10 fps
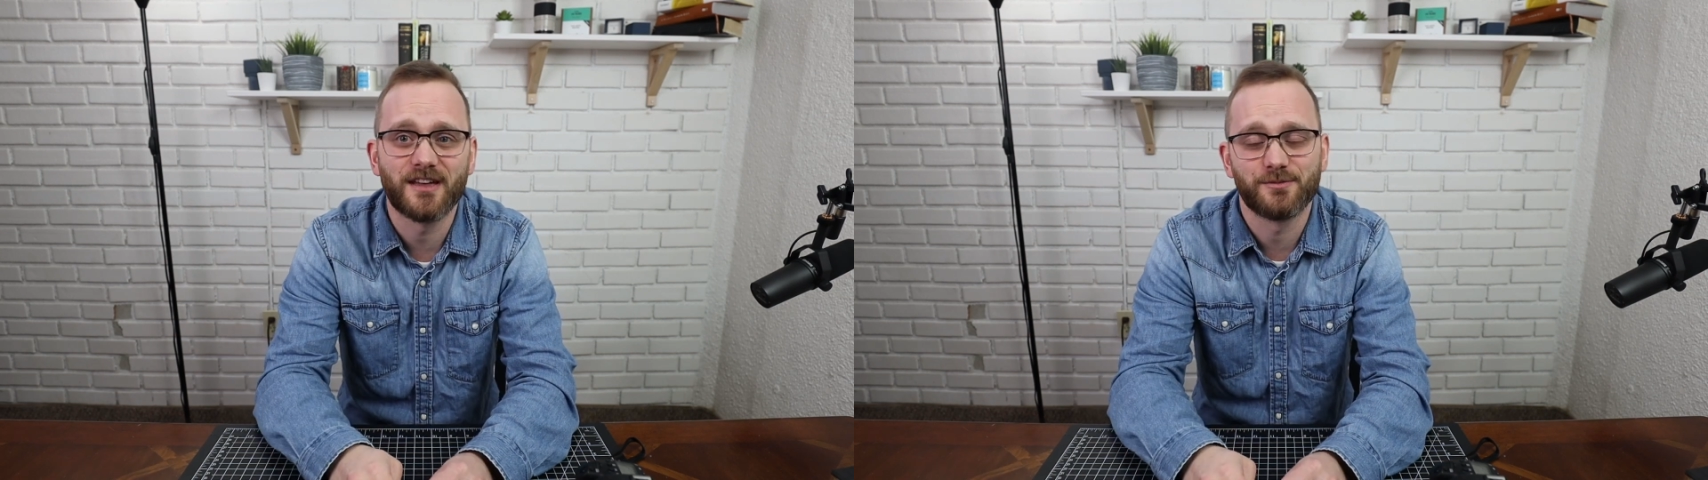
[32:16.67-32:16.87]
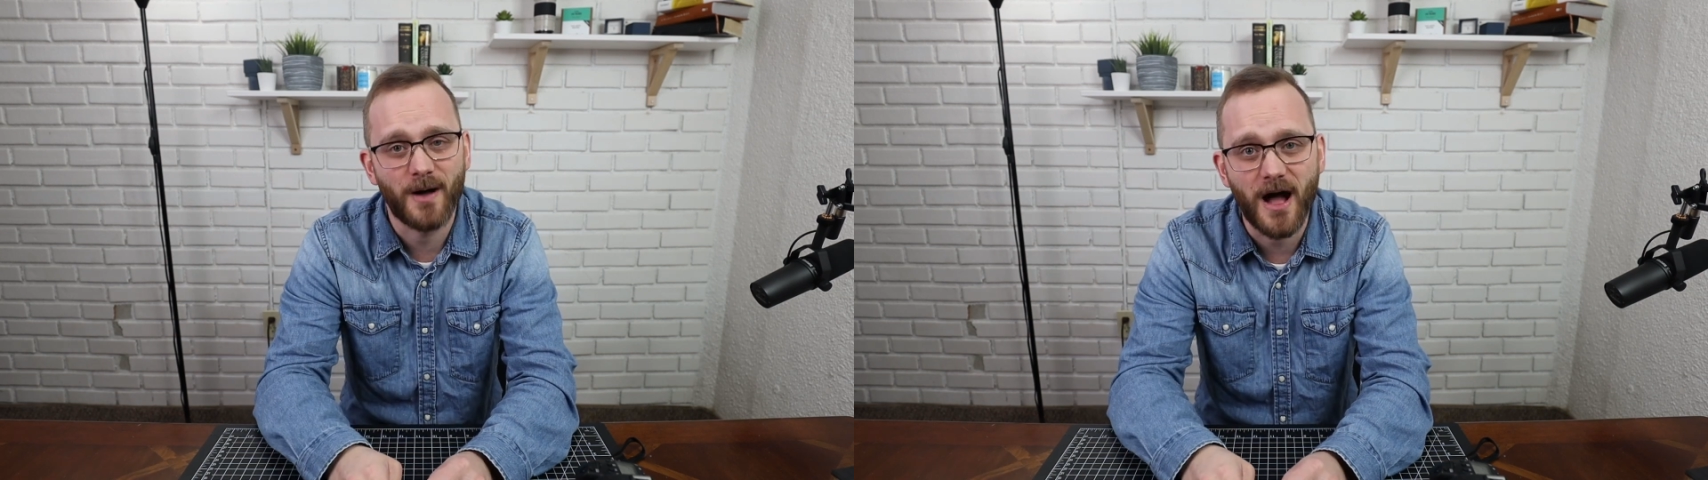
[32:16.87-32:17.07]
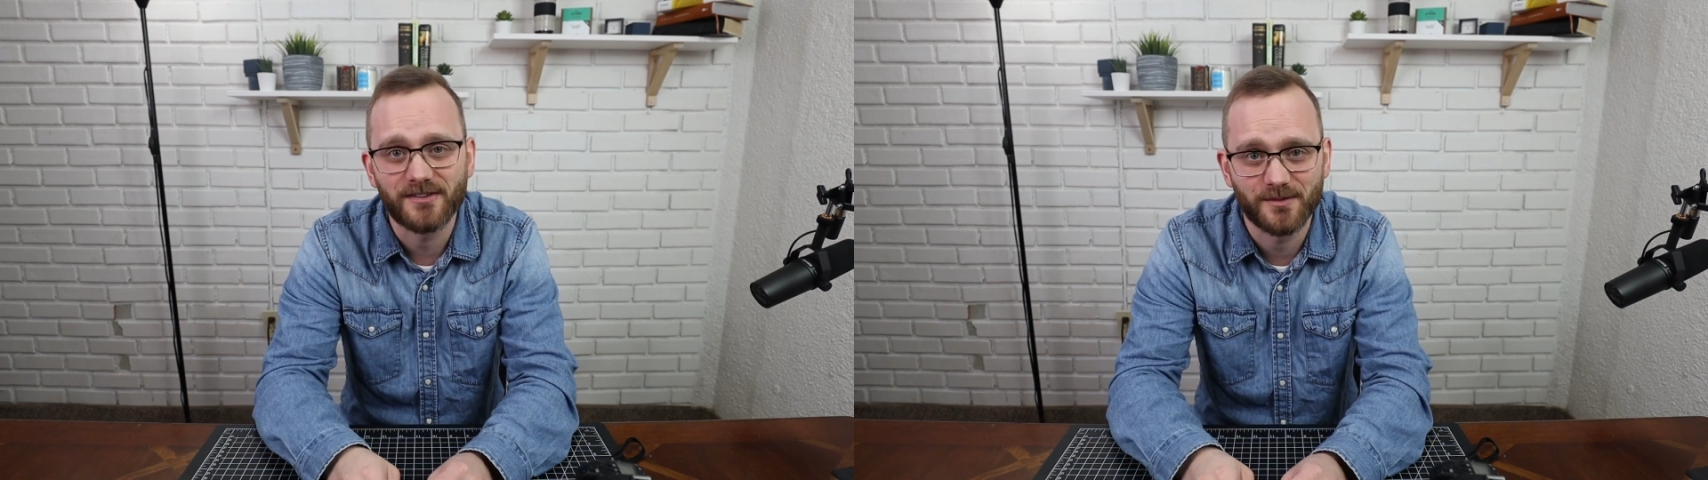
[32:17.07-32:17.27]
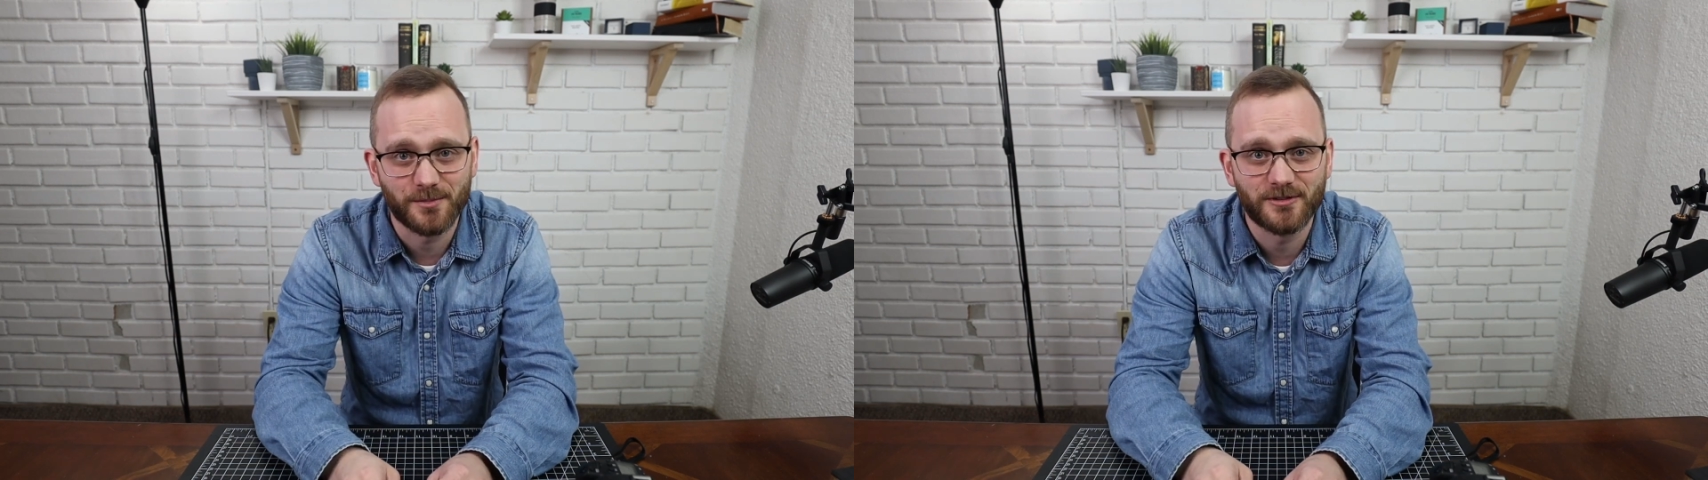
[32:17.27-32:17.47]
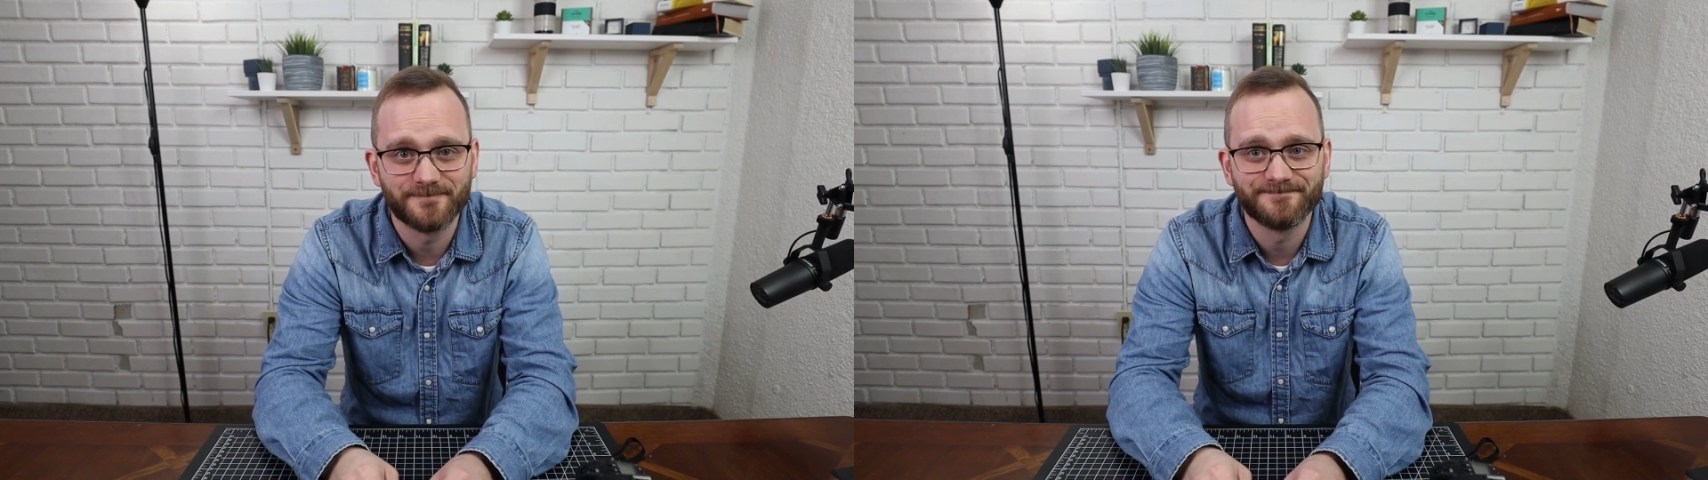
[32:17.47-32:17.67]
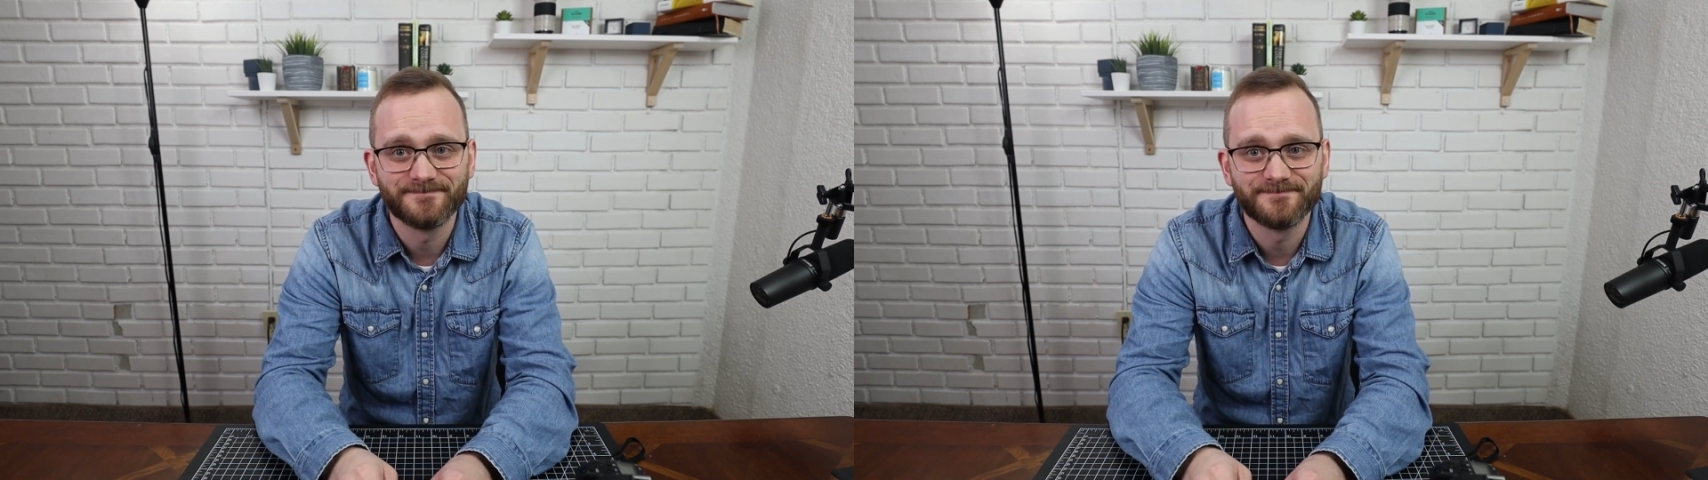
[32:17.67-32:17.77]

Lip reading: as possible.